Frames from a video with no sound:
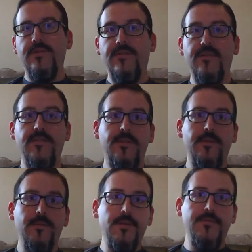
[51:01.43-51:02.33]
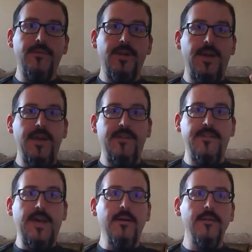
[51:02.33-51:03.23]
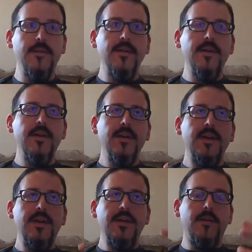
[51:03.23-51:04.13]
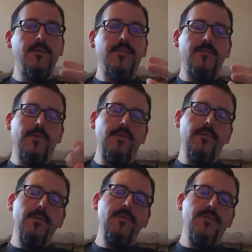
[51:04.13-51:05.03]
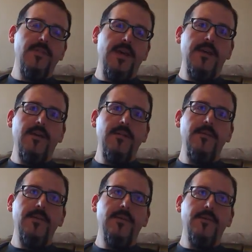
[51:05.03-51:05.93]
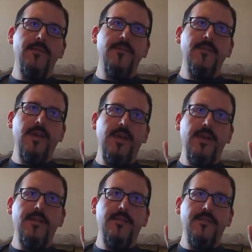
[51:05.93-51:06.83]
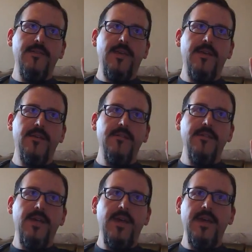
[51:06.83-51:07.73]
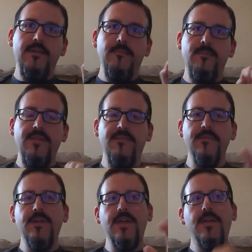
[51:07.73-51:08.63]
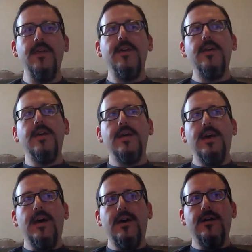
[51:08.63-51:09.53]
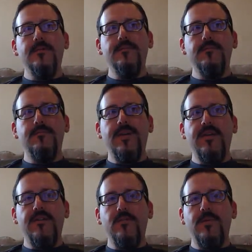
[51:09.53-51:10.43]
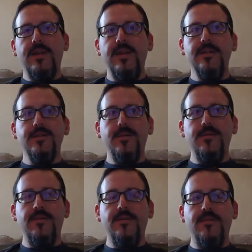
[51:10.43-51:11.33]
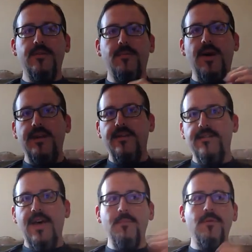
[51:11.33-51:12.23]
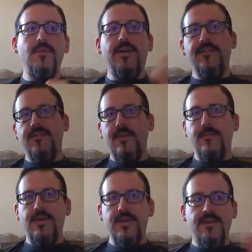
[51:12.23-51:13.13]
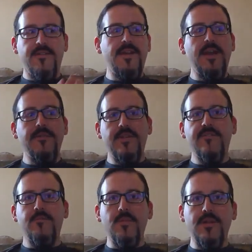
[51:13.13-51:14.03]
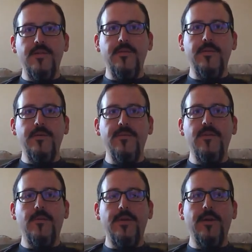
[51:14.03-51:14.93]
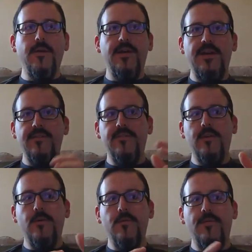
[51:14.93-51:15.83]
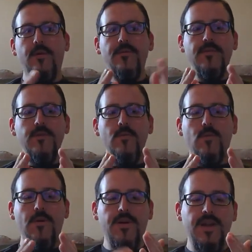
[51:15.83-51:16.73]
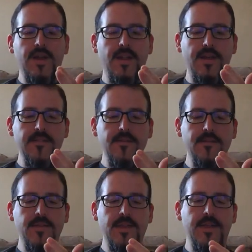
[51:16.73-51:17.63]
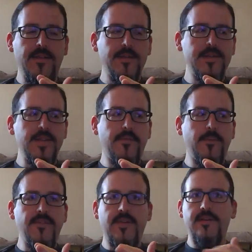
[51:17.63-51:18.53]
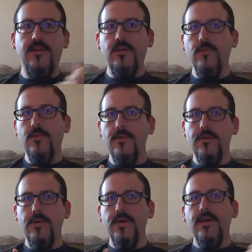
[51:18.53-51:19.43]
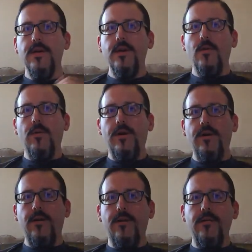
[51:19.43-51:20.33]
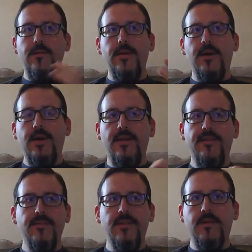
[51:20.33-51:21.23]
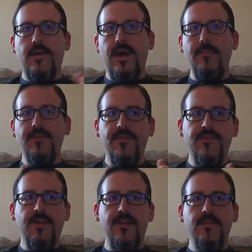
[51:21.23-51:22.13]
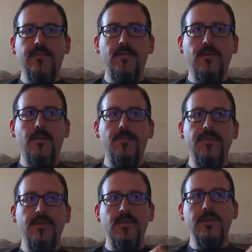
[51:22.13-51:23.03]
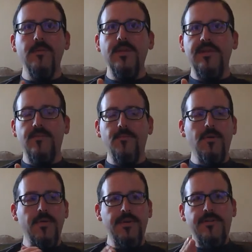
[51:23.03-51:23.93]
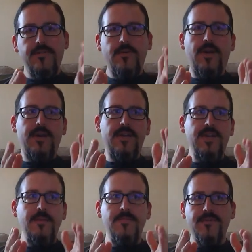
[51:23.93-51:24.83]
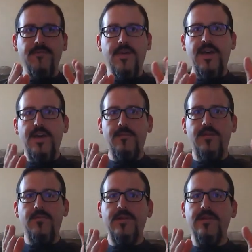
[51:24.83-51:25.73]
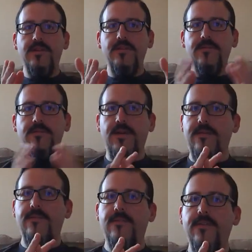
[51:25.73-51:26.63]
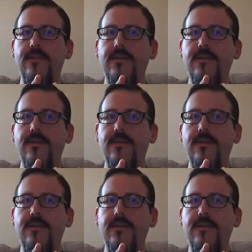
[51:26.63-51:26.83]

sits in your liver and hangs out, it goes and recruits that glucose and says, hey, be free, because we need you. The body's hypoglycemic. It doesn't have enough blood glucose going on. And so those two work. And I like to use the analogy of almost like a tug of war, where glucagon and insulin are on opposite sides of a rope, and they're literally just pulling to try and keep the flag in between the two sticks.